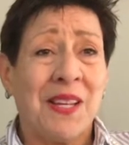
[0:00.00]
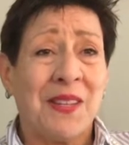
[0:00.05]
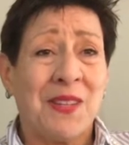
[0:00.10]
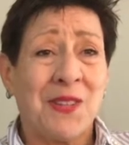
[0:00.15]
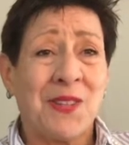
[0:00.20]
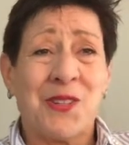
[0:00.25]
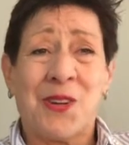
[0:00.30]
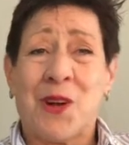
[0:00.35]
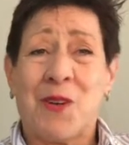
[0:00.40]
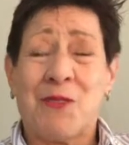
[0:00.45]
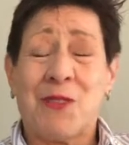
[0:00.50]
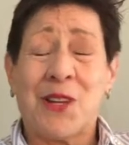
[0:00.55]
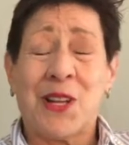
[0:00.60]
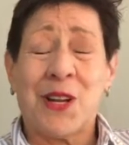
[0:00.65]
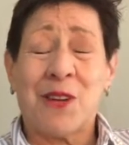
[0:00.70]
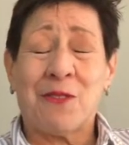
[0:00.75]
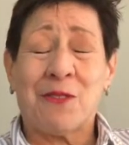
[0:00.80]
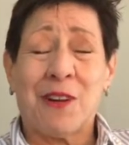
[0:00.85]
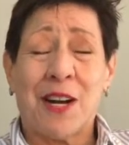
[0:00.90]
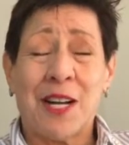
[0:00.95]
There's an awful
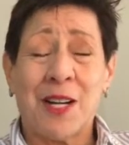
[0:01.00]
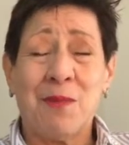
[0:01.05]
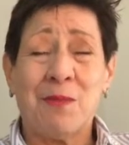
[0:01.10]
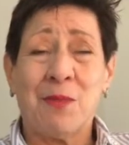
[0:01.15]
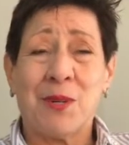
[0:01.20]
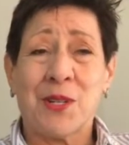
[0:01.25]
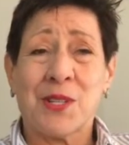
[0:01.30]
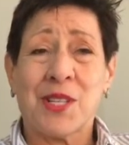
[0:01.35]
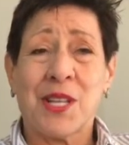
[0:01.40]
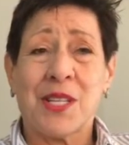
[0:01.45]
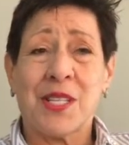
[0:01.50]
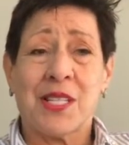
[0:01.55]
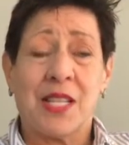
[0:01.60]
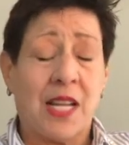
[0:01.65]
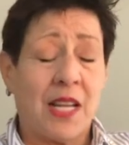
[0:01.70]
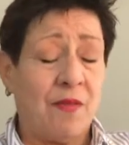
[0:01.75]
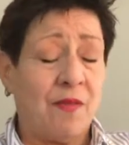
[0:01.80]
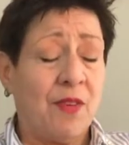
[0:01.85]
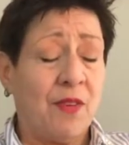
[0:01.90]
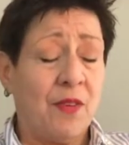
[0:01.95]
lot of writing books that
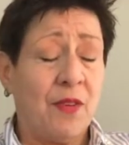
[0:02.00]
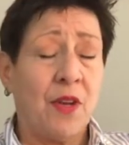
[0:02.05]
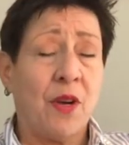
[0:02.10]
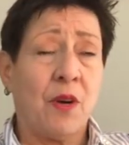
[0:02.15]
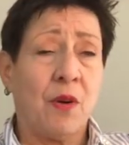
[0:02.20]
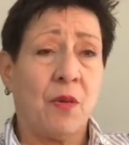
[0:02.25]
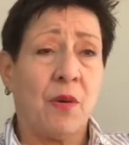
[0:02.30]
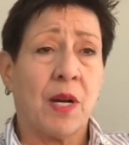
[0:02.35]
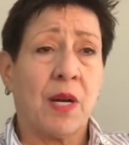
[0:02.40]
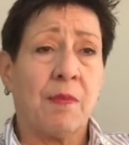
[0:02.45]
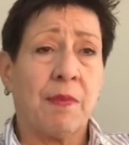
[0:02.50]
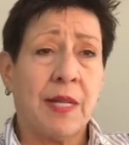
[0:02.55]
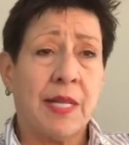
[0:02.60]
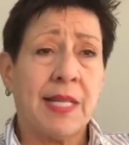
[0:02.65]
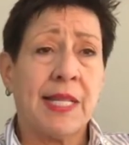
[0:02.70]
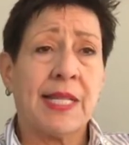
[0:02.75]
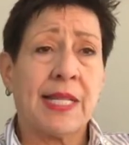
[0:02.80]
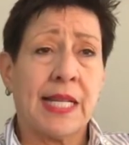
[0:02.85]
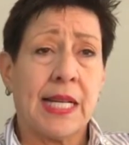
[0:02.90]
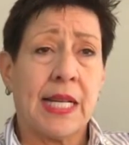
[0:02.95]
say if you know where a
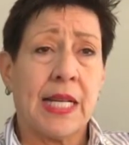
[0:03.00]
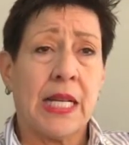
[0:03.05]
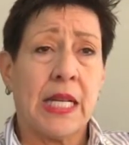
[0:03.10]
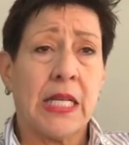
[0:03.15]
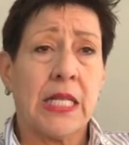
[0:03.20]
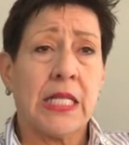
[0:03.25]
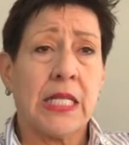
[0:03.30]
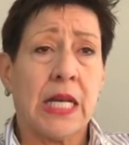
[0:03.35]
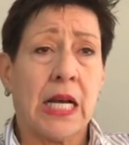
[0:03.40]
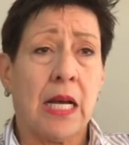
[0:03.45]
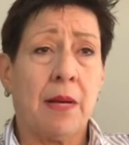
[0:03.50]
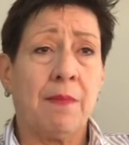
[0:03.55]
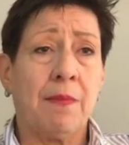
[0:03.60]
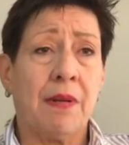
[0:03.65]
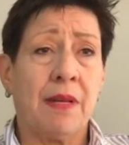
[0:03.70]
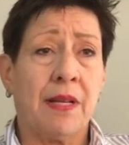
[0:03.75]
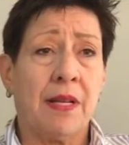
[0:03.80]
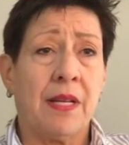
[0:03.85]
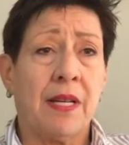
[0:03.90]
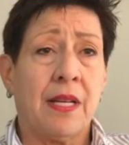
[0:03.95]
piece is going to end up,
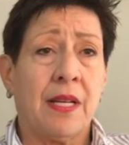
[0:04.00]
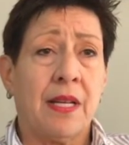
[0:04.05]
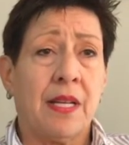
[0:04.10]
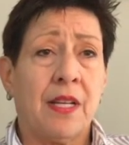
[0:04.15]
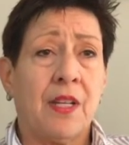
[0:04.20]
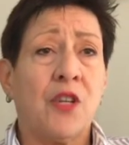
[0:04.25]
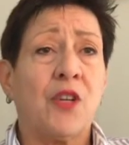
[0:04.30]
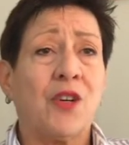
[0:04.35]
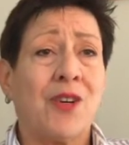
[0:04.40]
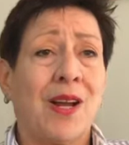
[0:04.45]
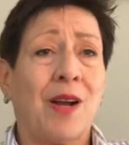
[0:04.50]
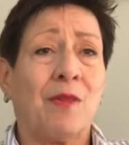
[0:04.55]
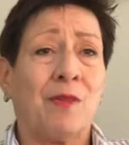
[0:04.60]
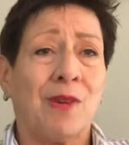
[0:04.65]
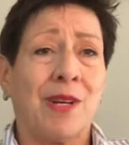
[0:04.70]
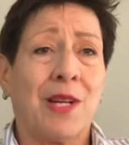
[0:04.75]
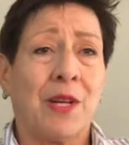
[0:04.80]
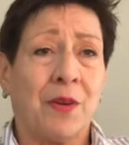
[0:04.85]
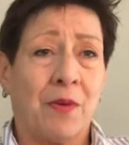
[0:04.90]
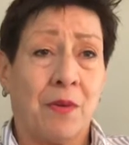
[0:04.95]
you're not
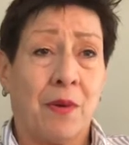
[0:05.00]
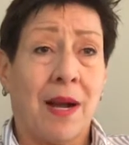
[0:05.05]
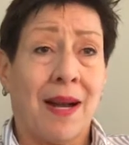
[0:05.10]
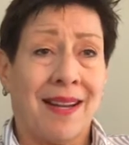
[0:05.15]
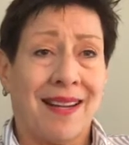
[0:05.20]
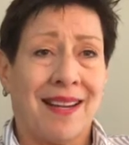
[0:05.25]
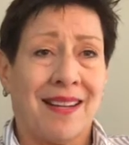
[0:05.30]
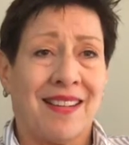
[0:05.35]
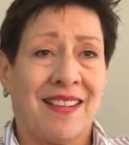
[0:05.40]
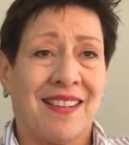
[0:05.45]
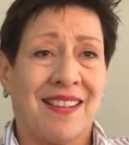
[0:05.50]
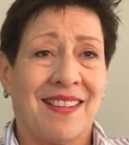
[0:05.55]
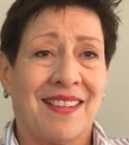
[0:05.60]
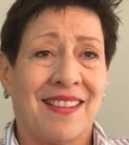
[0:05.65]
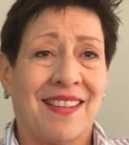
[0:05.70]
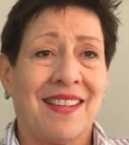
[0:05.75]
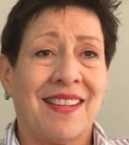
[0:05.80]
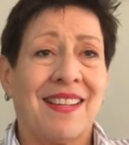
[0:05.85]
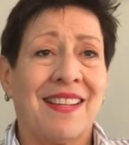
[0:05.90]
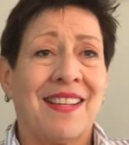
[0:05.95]
really writing.
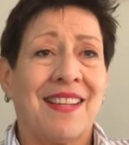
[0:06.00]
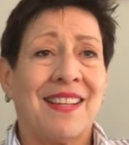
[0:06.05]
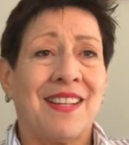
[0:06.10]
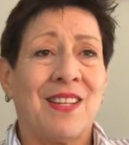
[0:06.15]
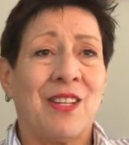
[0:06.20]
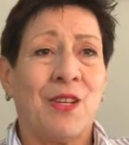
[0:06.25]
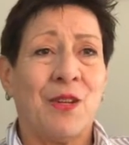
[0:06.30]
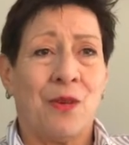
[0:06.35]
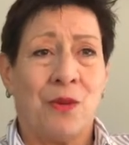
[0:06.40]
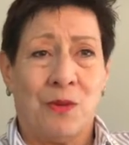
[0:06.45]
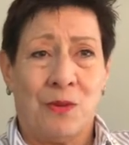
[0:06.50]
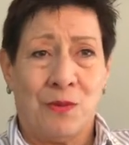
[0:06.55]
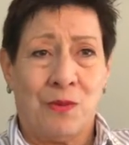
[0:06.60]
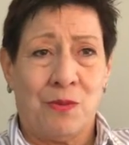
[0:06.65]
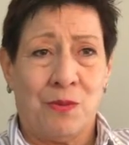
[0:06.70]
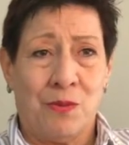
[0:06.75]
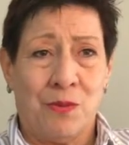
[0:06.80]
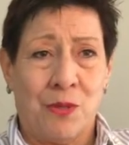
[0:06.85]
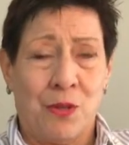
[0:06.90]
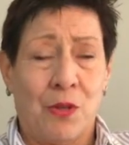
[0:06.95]

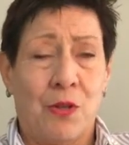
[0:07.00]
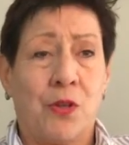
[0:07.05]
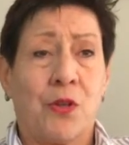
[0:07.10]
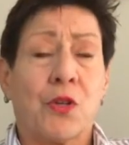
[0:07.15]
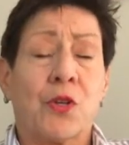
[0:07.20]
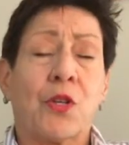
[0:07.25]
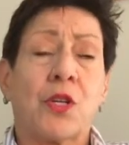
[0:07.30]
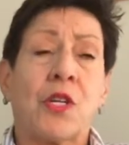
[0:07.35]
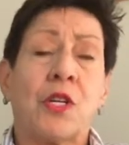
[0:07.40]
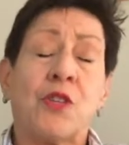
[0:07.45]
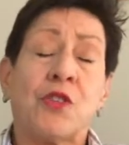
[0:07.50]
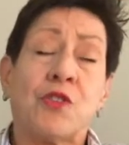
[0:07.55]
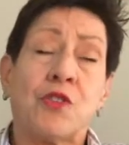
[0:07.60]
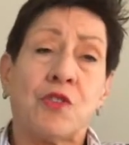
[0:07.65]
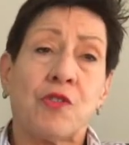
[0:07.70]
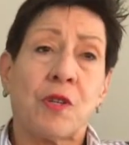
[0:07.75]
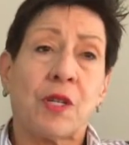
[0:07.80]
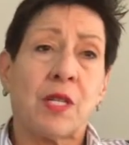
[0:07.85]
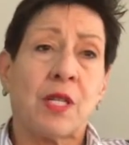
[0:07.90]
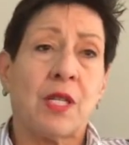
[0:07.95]
You're
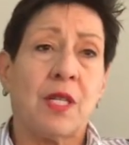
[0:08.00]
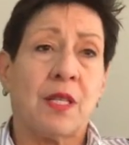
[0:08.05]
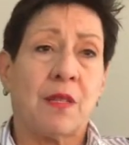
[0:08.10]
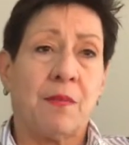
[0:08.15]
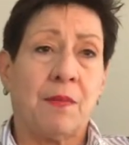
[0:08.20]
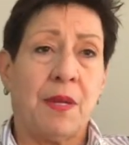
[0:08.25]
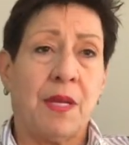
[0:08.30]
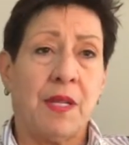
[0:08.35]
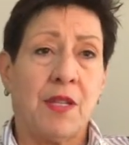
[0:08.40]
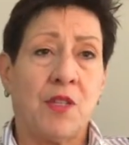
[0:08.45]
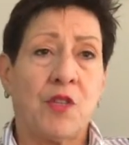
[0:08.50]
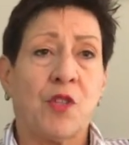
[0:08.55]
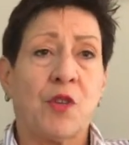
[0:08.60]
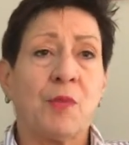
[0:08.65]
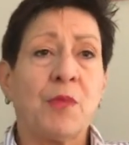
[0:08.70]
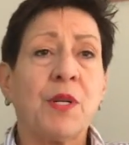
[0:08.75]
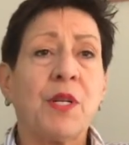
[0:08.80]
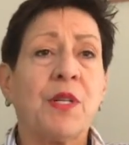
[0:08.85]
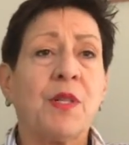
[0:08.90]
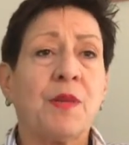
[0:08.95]
constricting the piece. You're
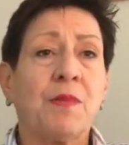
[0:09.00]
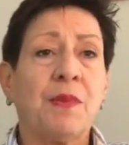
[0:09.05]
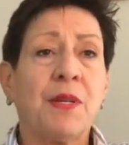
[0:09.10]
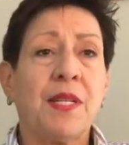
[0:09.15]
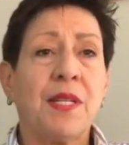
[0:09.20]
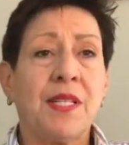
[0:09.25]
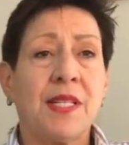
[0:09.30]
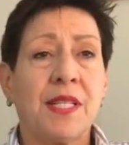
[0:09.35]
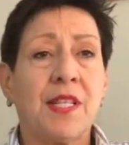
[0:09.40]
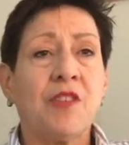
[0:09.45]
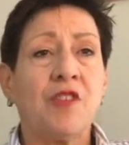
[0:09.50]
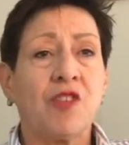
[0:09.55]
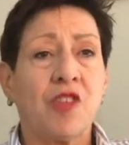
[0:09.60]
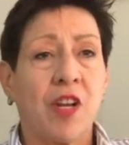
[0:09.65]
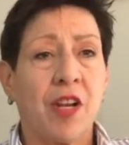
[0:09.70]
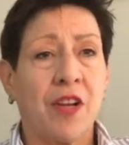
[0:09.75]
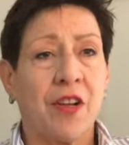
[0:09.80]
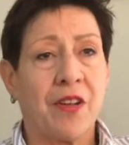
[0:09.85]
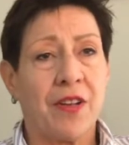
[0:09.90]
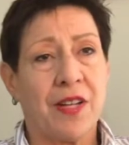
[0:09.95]
putting the piece in
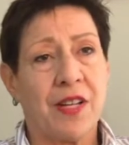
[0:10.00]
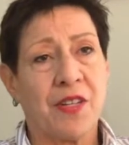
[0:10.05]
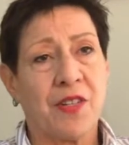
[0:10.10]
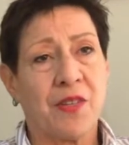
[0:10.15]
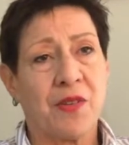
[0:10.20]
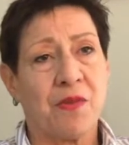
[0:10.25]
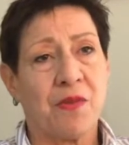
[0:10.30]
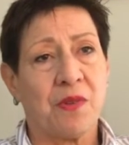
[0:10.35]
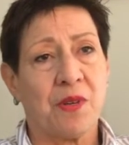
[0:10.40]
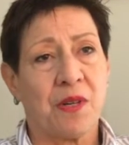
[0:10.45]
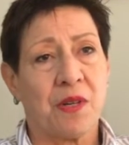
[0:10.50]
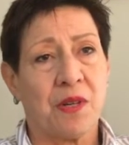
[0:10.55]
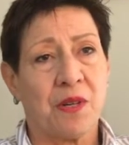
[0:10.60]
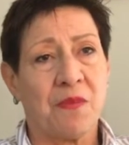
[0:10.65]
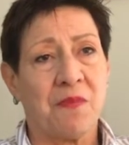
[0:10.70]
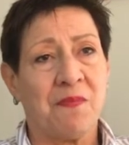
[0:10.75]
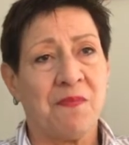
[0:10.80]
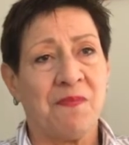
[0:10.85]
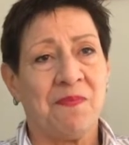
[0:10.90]
jail, as it were.